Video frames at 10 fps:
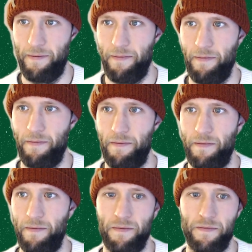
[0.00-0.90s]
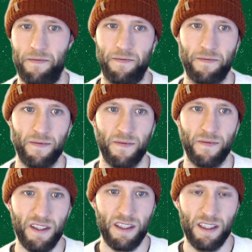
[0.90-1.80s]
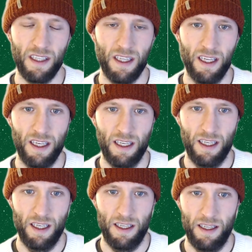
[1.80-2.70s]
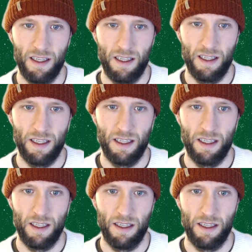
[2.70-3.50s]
[no speech]